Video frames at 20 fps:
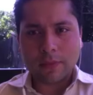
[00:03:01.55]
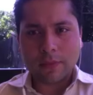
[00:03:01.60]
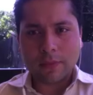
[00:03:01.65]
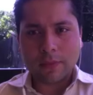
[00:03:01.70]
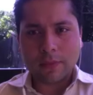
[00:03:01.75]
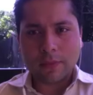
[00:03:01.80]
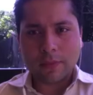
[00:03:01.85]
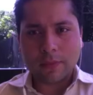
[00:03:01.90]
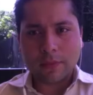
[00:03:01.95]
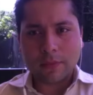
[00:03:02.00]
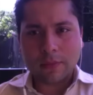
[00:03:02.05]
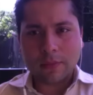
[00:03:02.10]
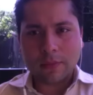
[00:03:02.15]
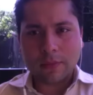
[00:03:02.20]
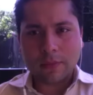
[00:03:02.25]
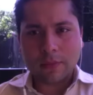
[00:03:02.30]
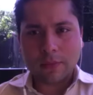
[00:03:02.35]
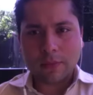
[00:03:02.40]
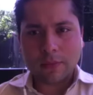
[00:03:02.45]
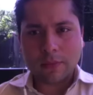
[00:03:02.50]

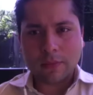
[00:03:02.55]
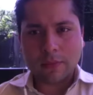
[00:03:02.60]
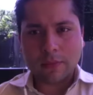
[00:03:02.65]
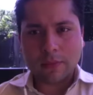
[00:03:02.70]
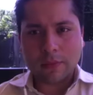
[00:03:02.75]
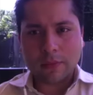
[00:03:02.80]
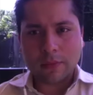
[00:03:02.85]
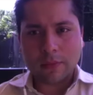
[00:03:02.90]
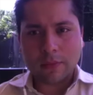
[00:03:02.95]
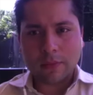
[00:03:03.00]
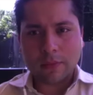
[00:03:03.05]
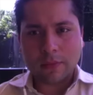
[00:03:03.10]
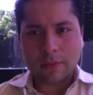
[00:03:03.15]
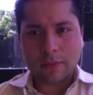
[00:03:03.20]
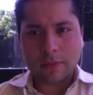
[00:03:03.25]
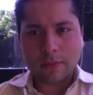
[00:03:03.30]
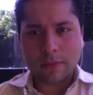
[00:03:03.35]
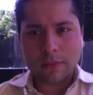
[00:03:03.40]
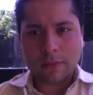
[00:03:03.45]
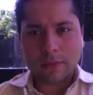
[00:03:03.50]

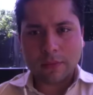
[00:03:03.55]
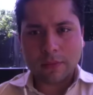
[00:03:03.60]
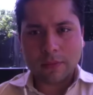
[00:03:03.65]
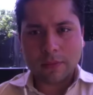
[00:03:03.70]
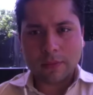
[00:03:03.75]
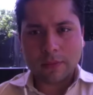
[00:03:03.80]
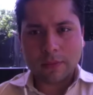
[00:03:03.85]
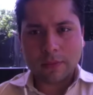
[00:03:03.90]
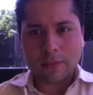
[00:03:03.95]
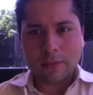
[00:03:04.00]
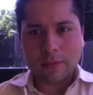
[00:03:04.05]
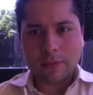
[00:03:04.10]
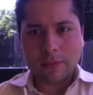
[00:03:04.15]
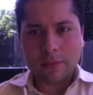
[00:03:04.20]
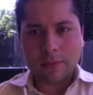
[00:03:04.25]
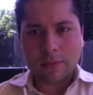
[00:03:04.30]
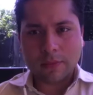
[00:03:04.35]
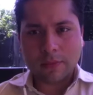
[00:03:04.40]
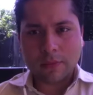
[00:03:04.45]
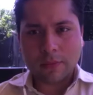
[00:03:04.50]

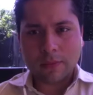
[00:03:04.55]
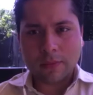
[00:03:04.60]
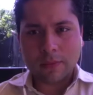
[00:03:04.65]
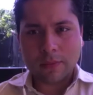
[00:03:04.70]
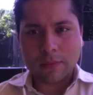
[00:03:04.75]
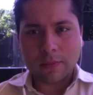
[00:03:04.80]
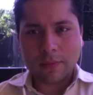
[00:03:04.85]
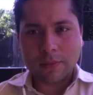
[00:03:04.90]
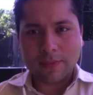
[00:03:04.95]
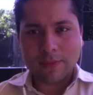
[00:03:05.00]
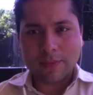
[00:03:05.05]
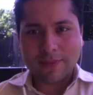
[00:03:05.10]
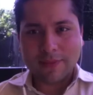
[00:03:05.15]
The person shown says nothing.